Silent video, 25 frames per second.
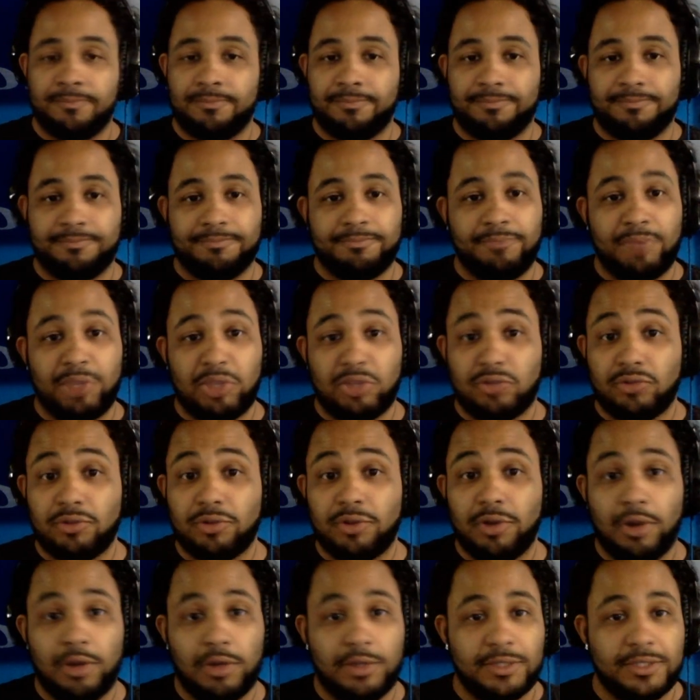Best
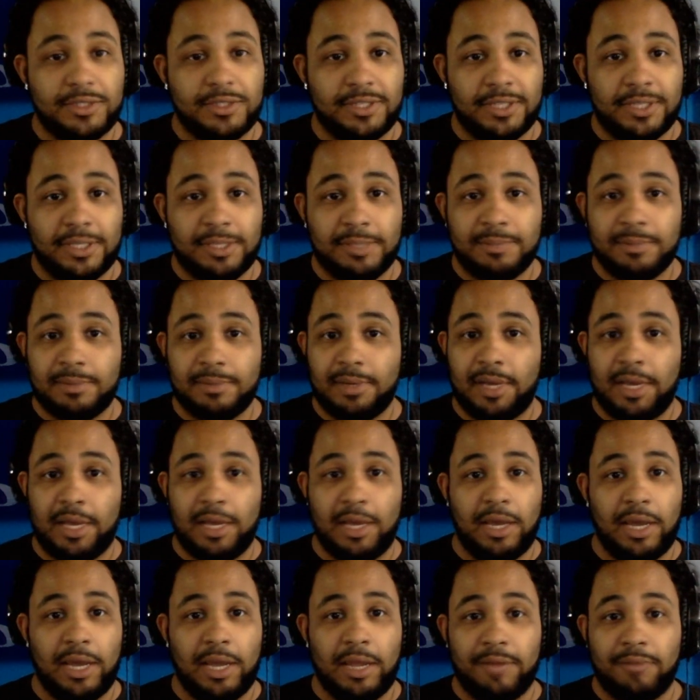regards to him.
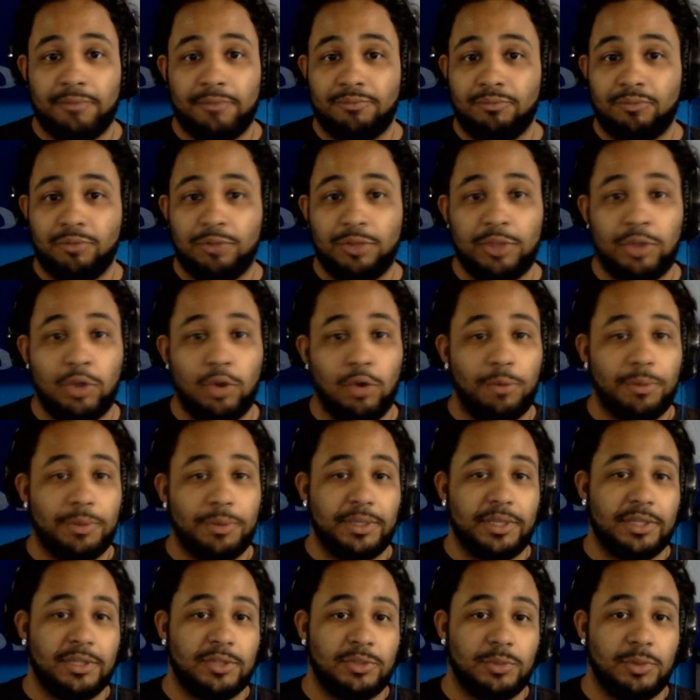I really hope he
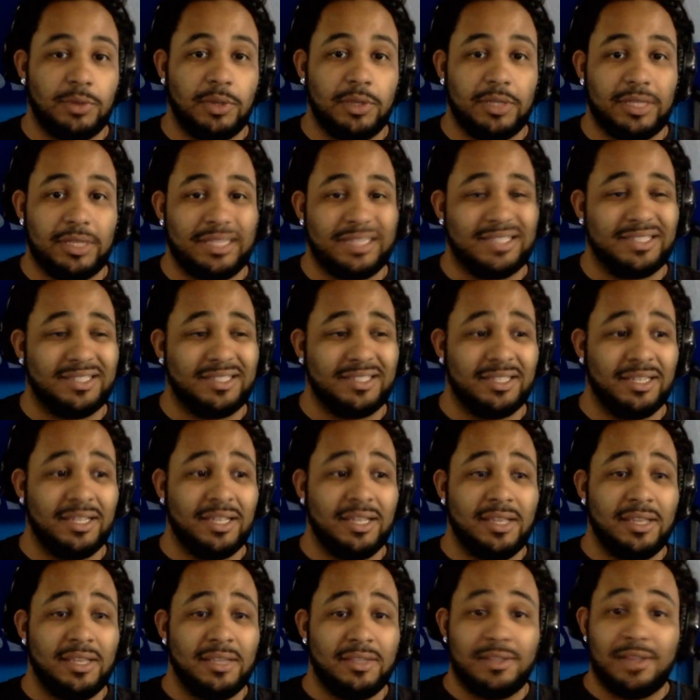gets well. That's
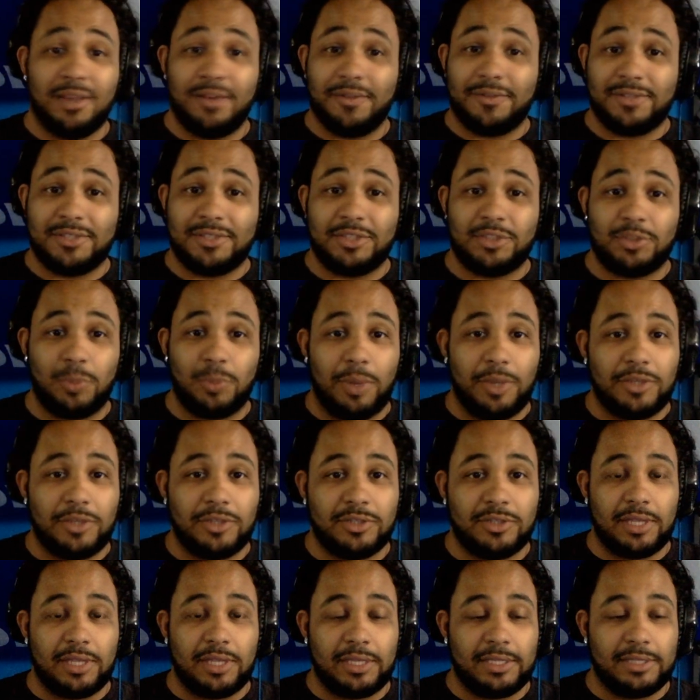a tough situation
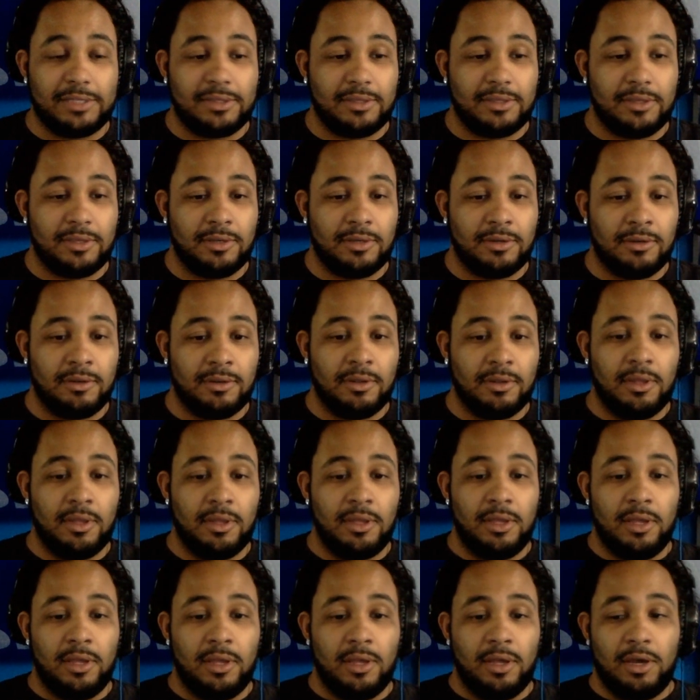that in.
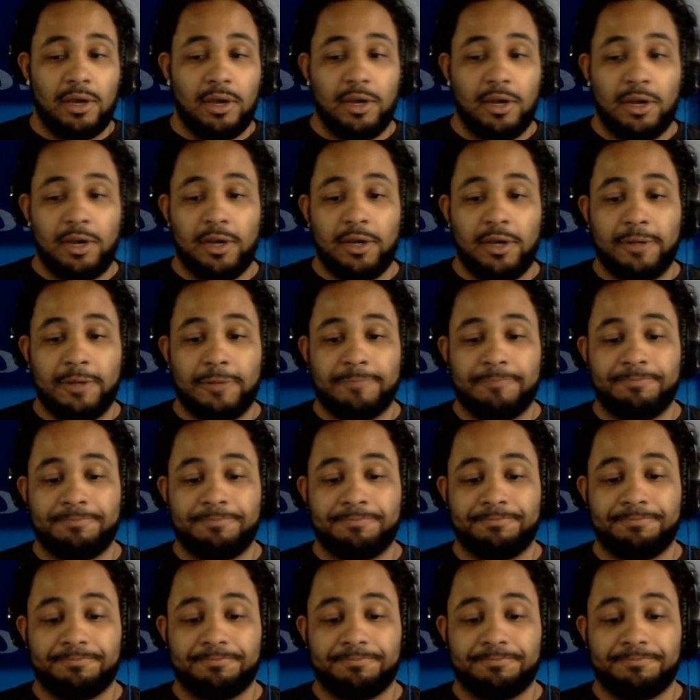Um,